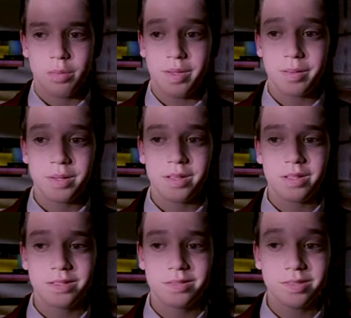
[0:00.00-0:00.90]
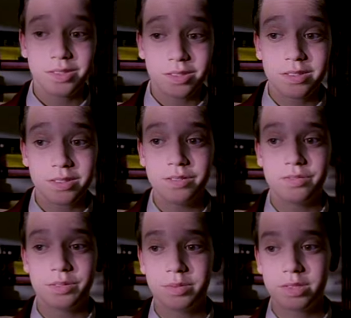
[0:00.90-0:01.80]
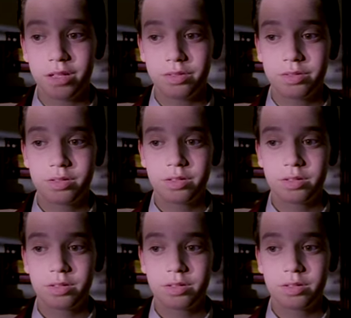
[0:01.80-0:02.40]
Maybe he should see it for himself.